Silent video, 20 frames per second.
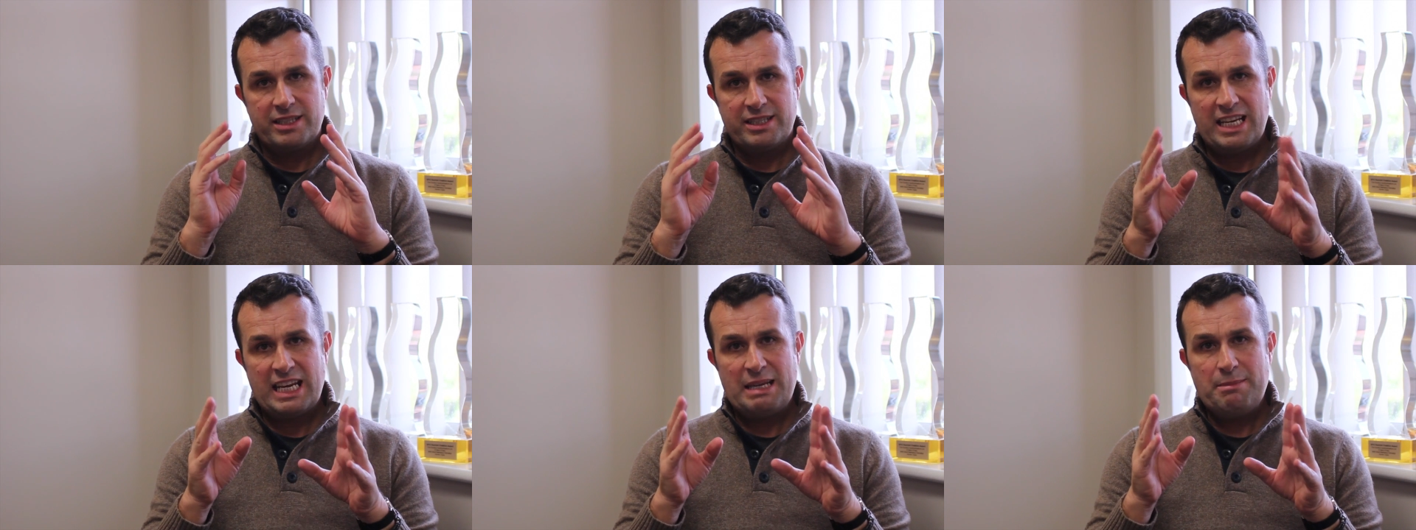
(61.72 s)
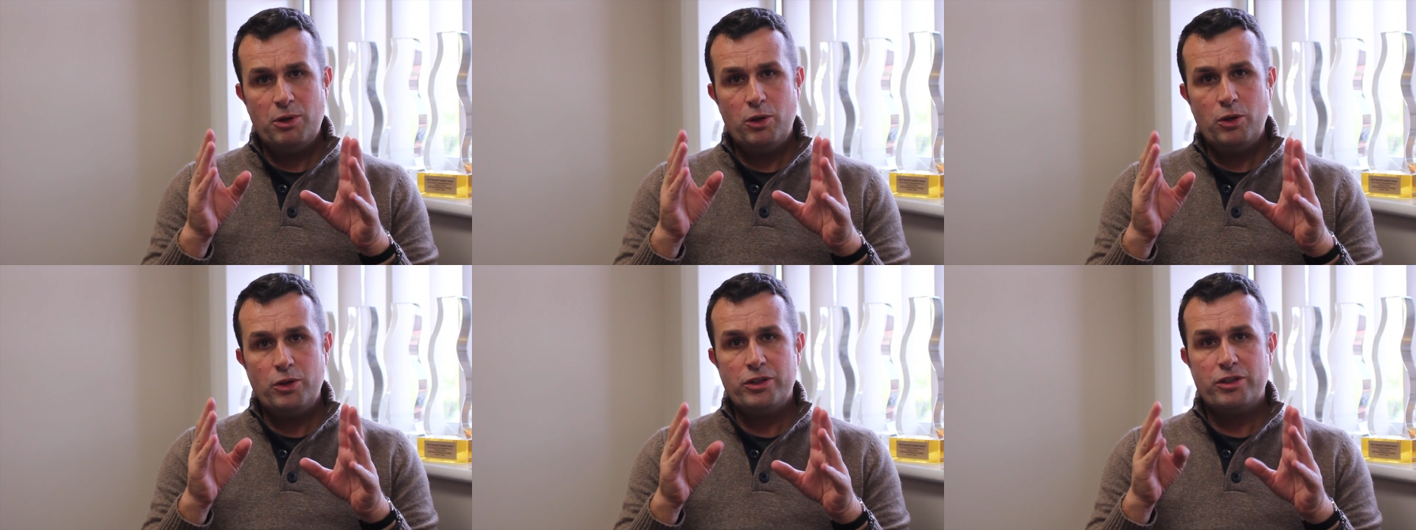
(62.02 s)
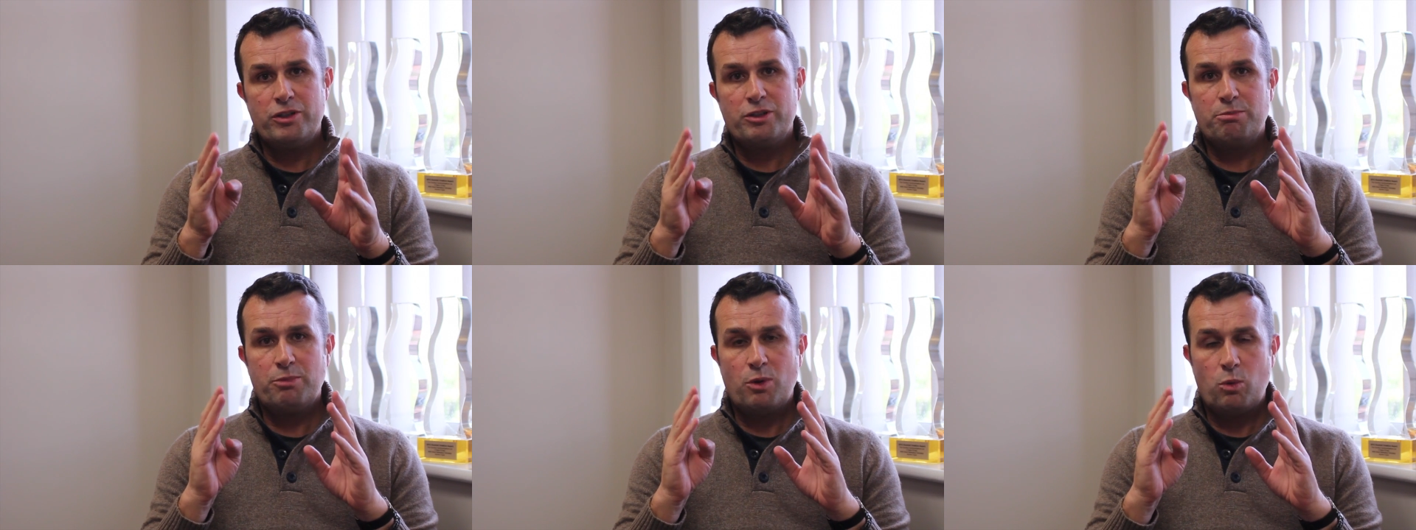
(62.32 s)
the same
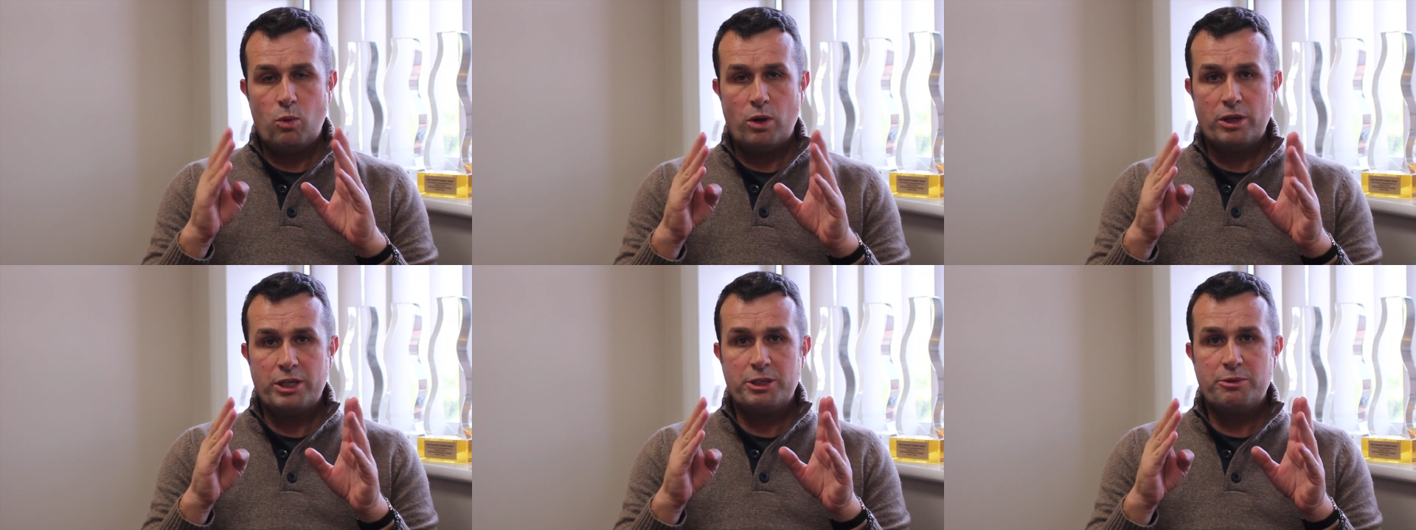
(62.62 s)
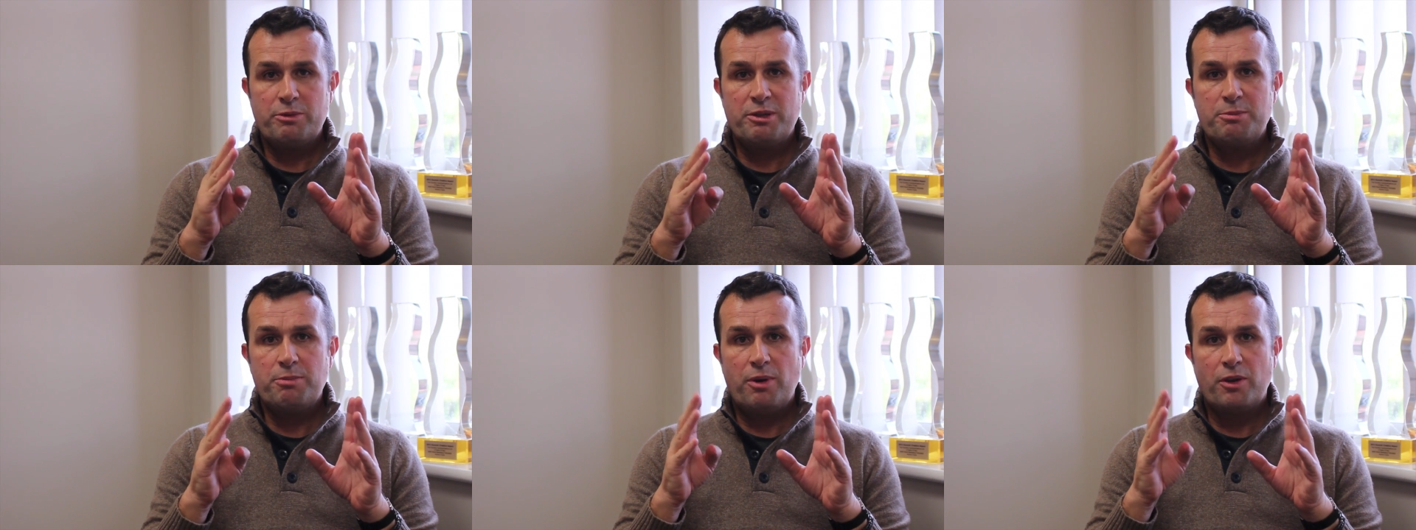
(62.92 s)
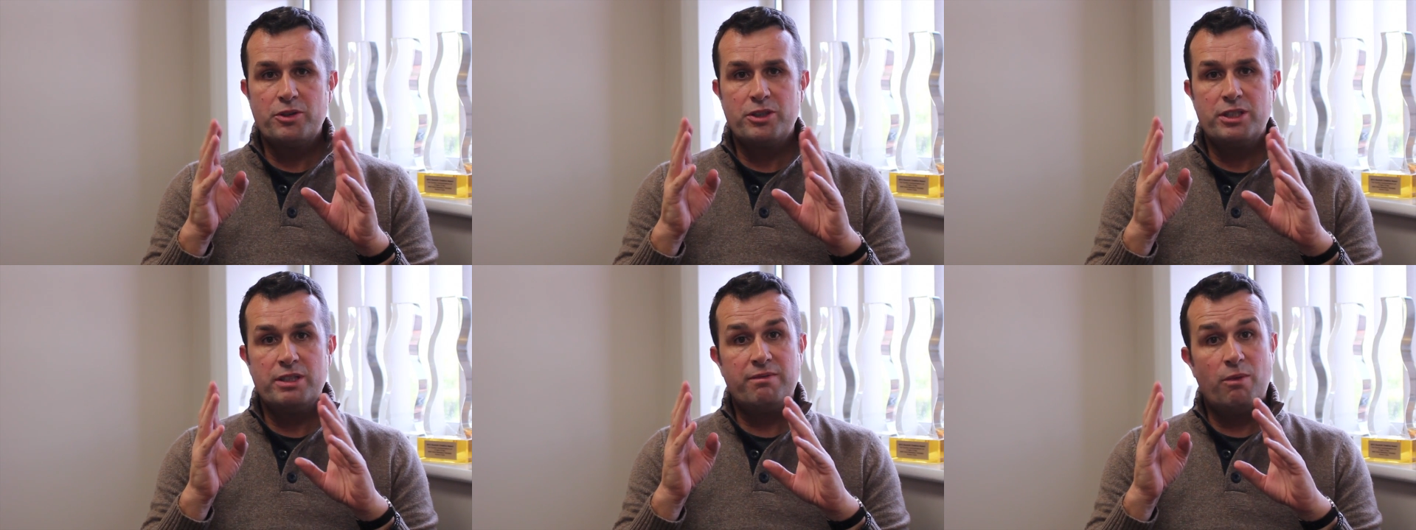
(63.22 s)
audience but one is
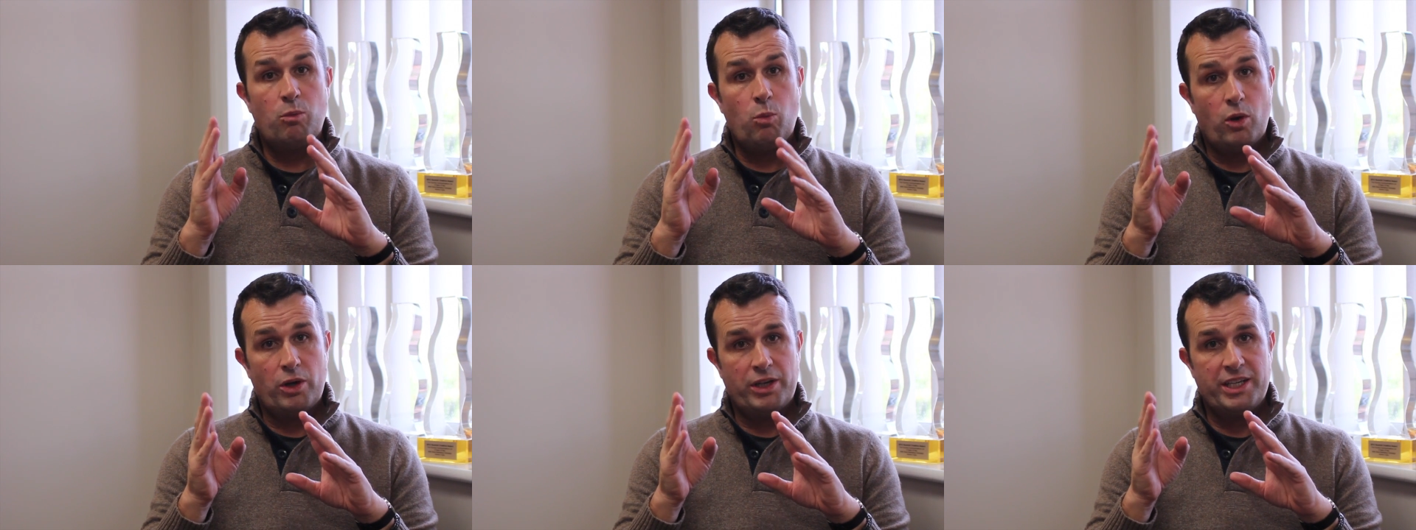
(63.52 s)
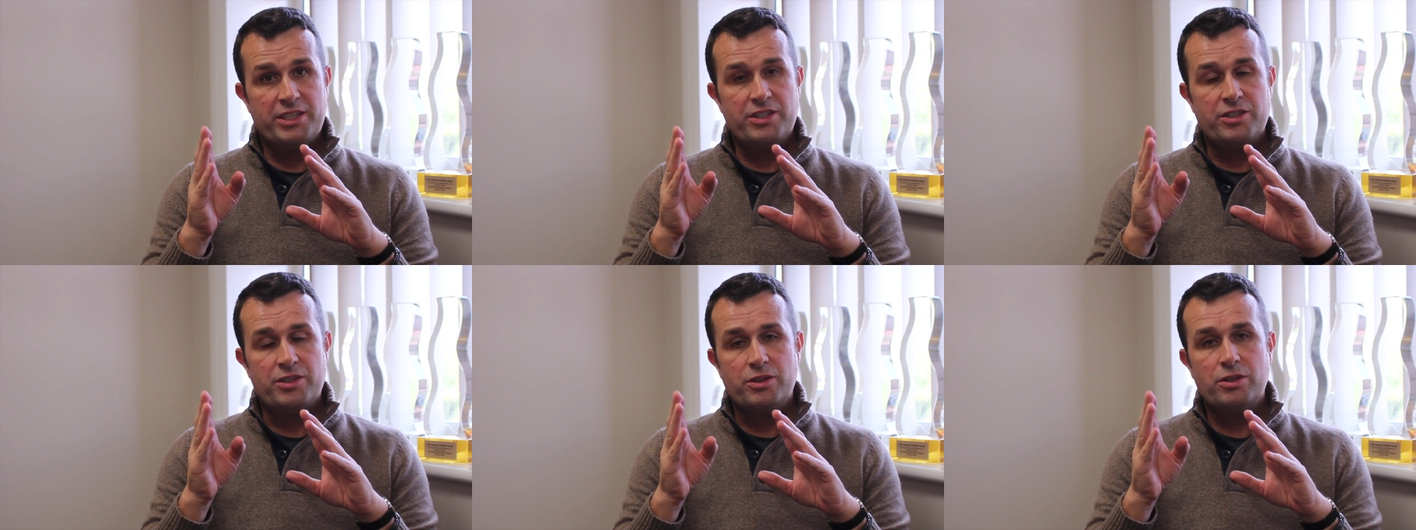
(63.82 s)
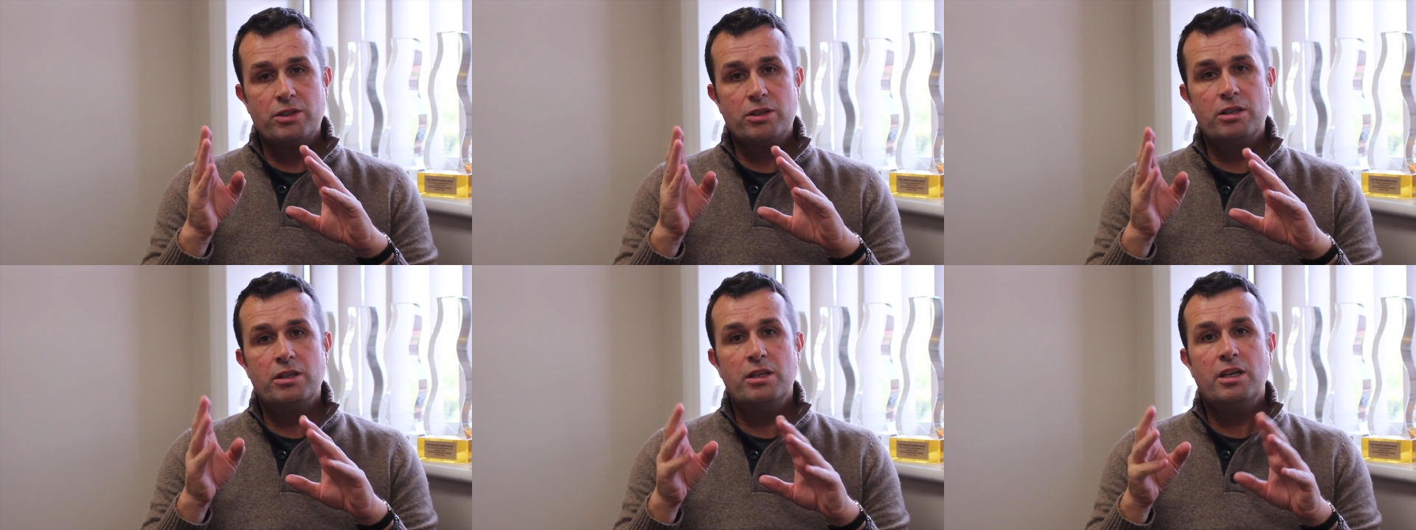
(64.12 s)
responsive and one
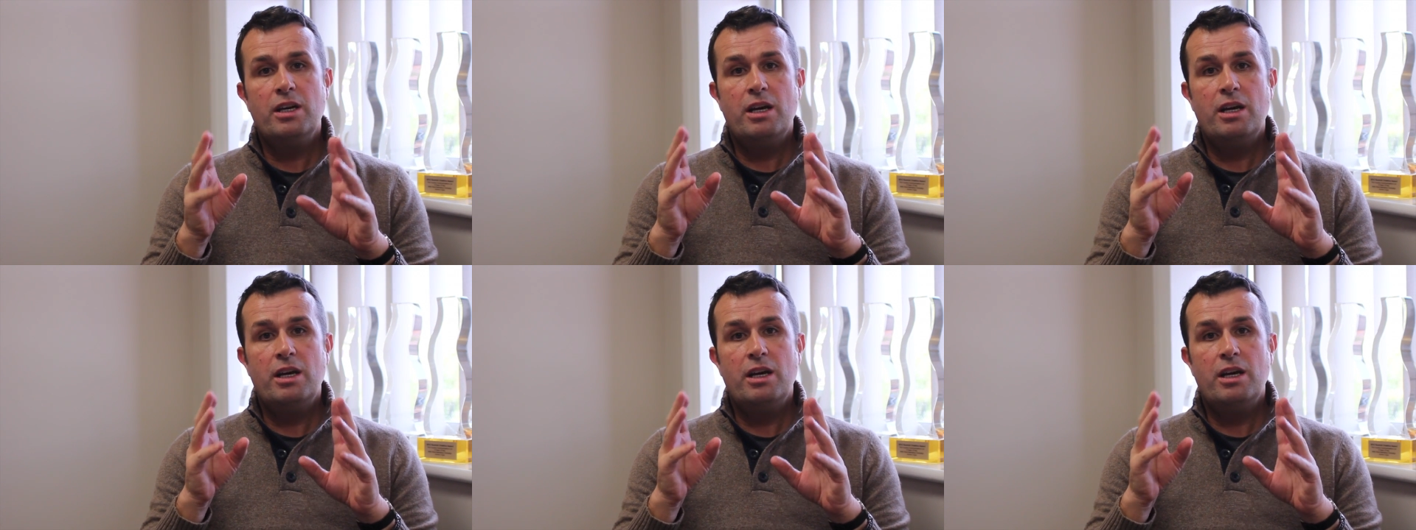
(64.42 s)
isn't,